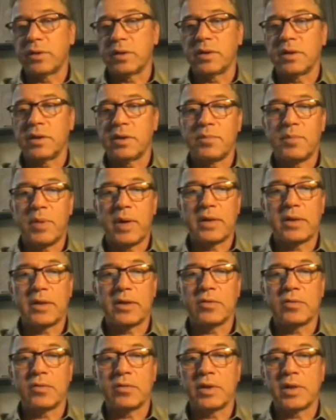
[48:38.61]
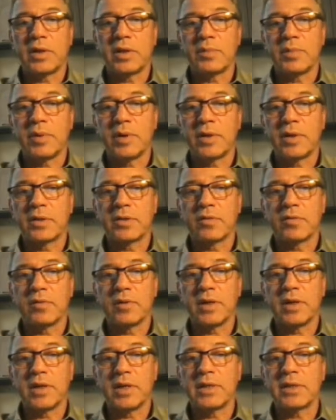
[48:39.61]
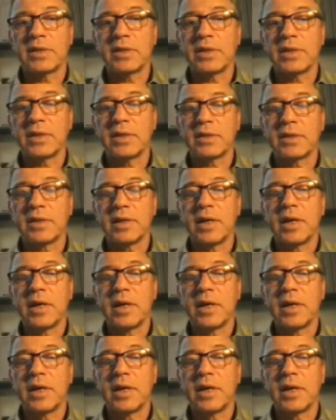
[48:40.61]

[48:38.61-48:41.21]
depending on the experience of the anaesthetist.